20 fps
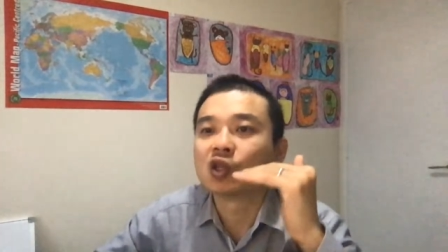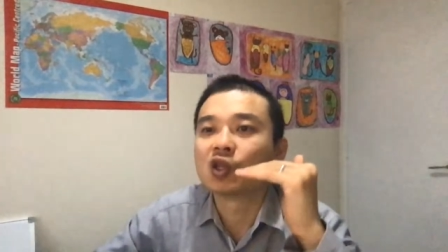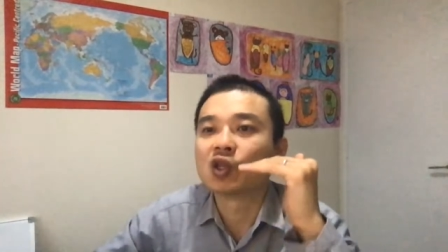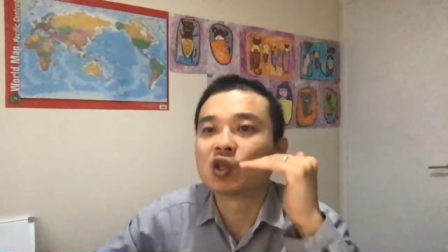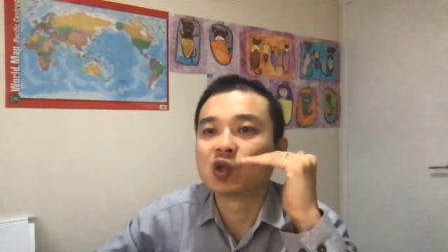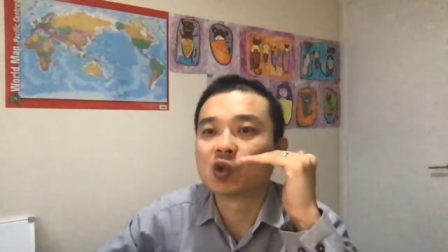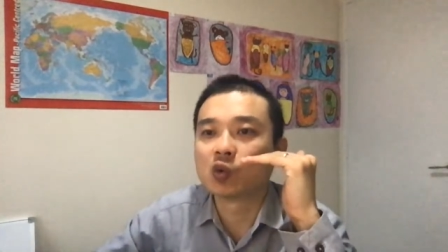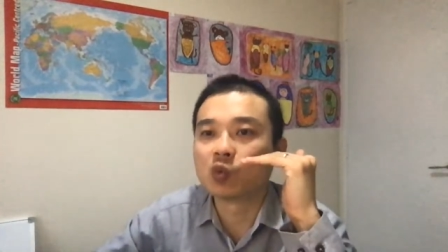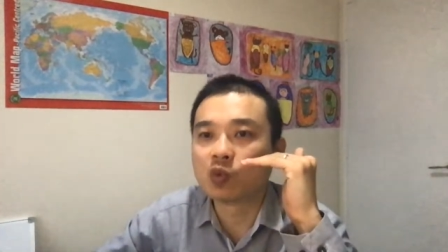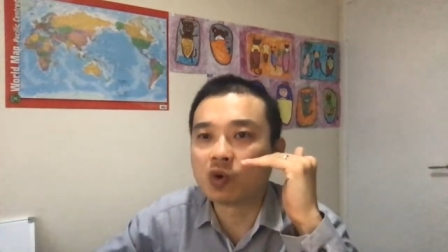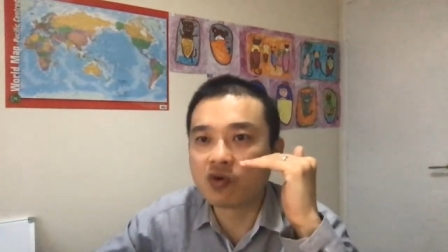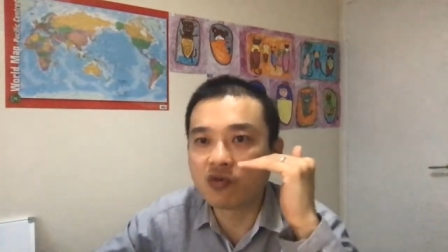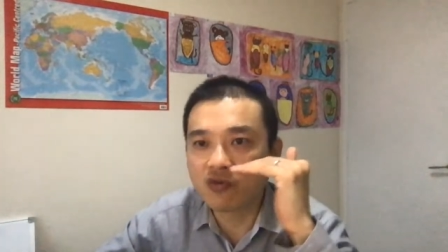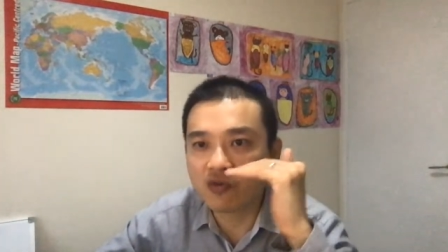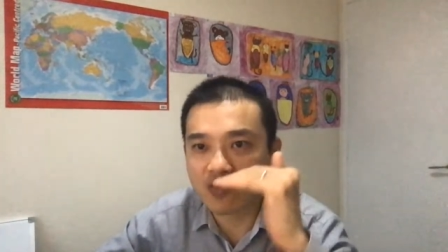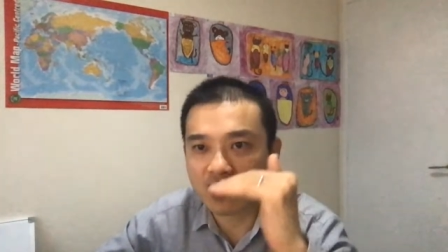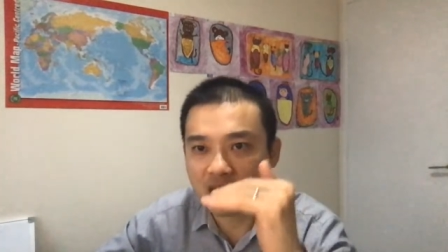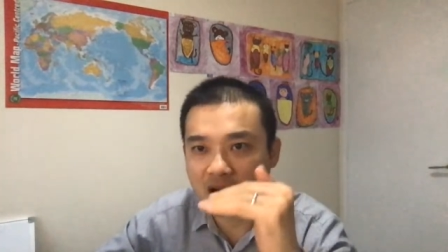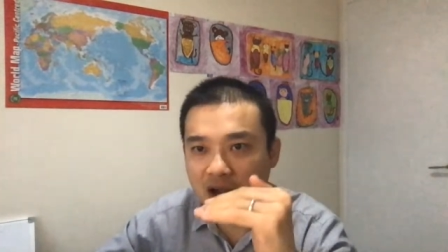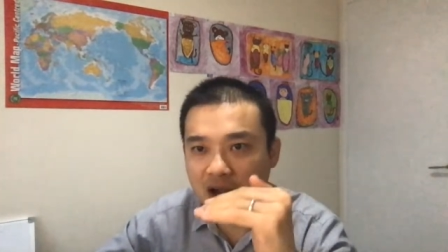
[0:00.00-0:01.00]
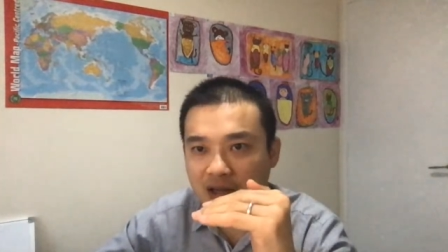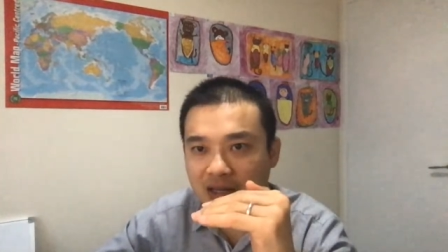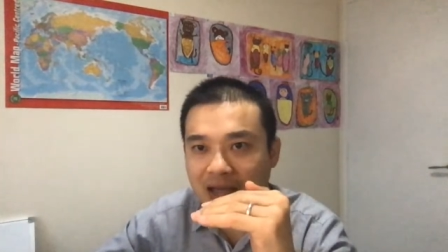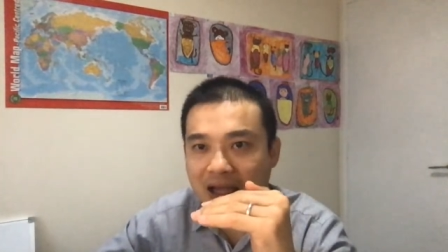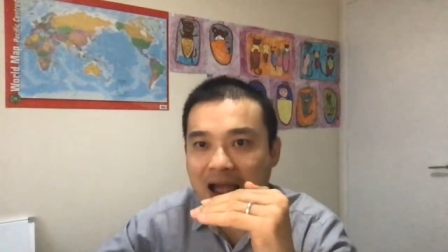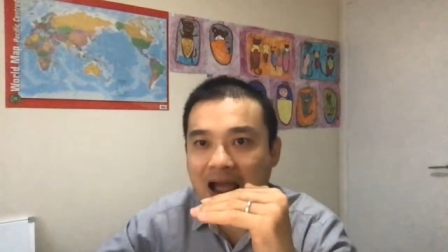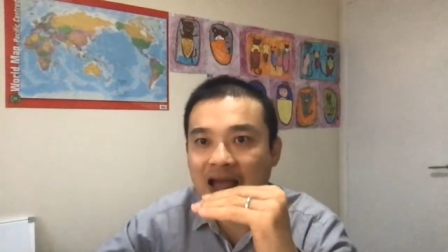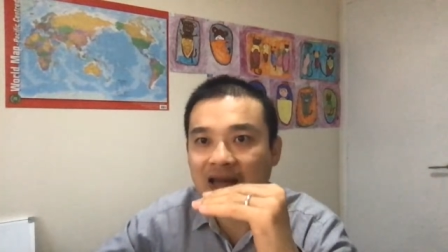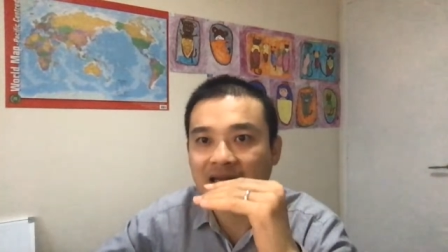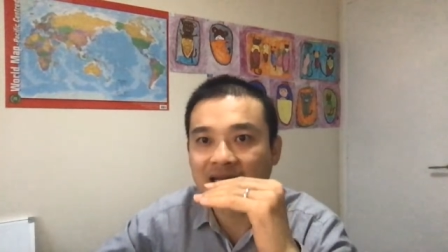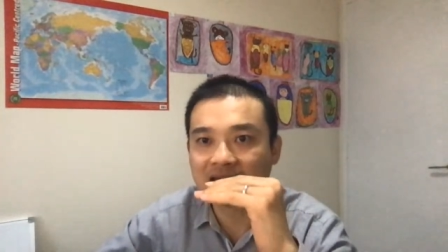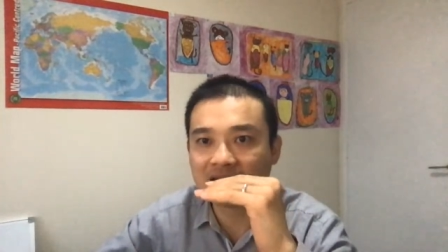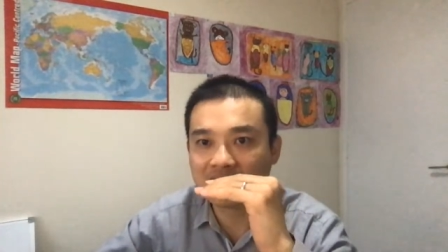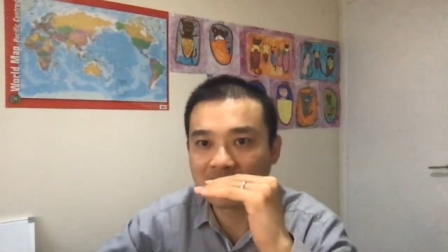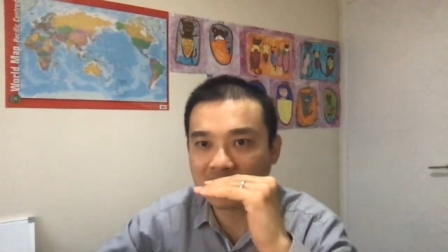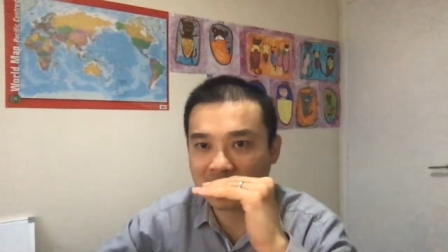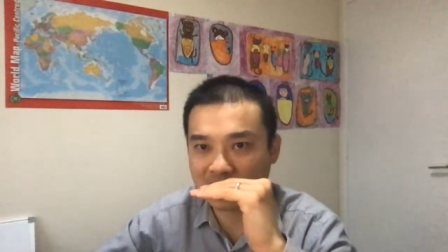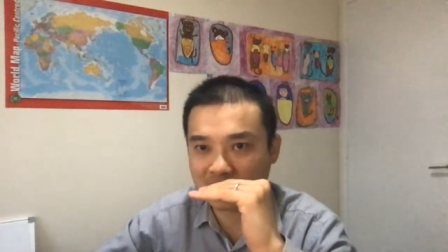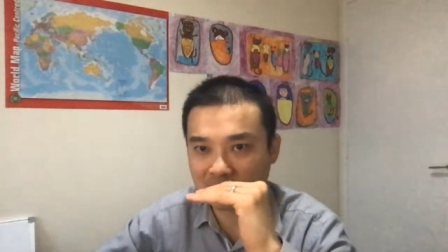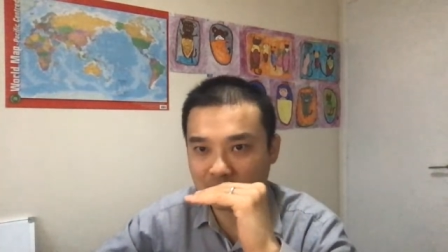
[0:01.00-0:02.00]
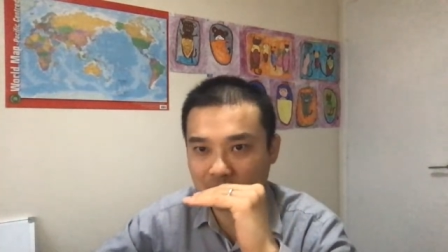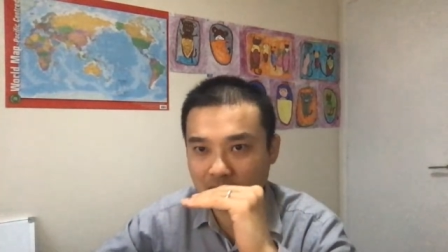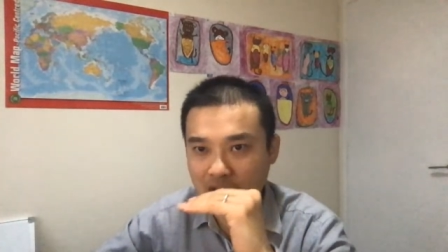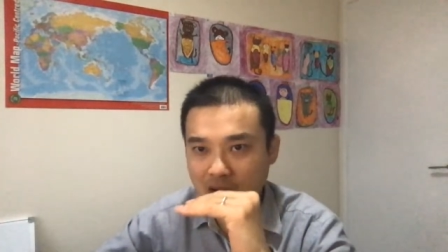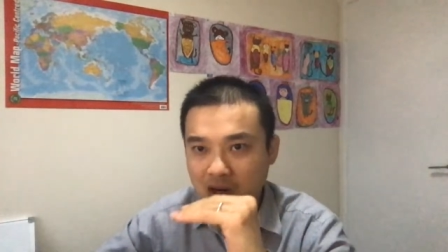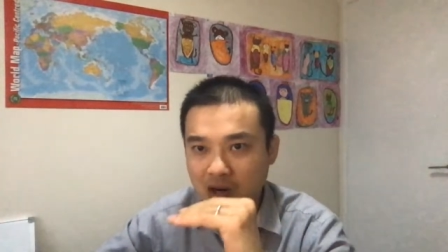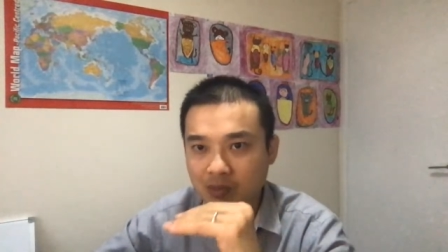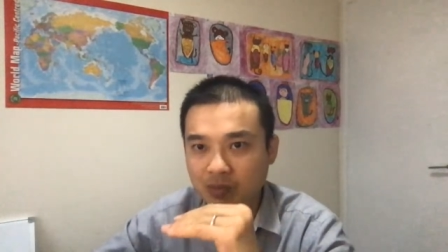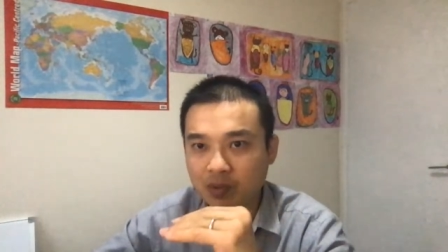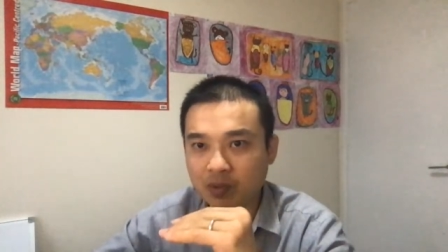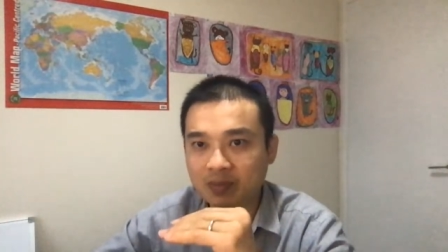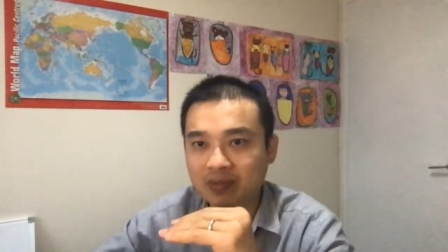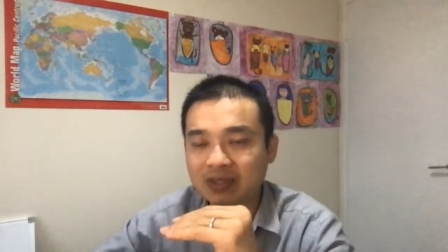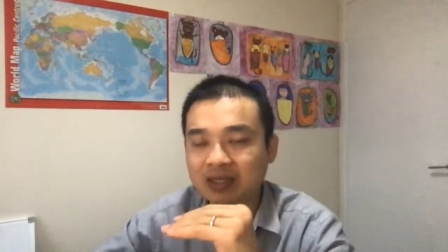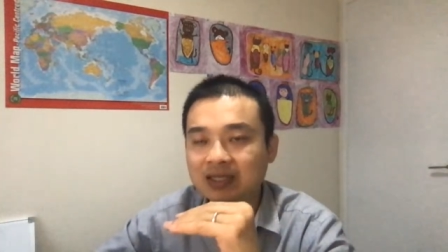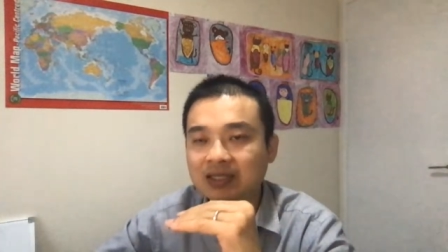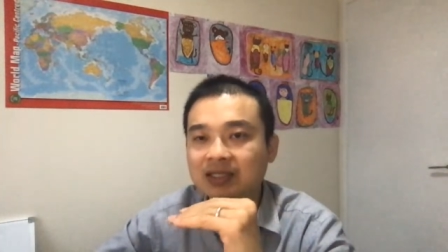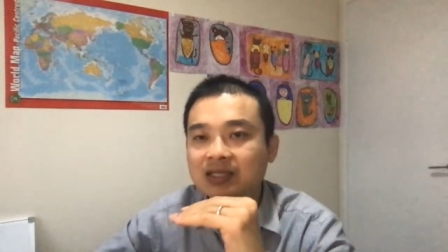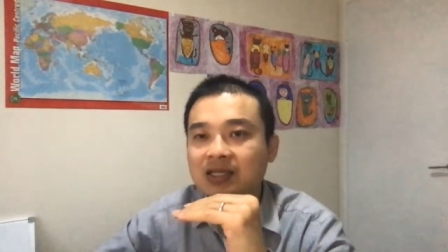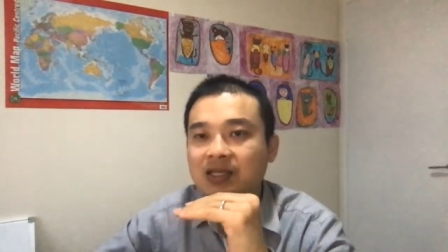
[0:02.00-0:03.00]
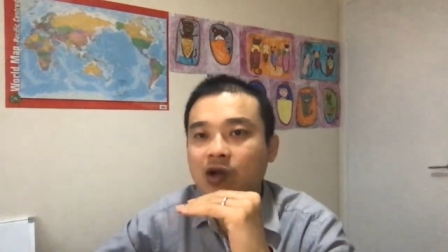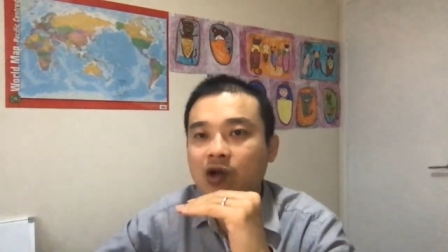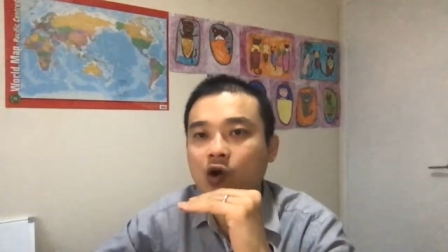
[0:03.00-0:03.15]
you will find the underlying problem is the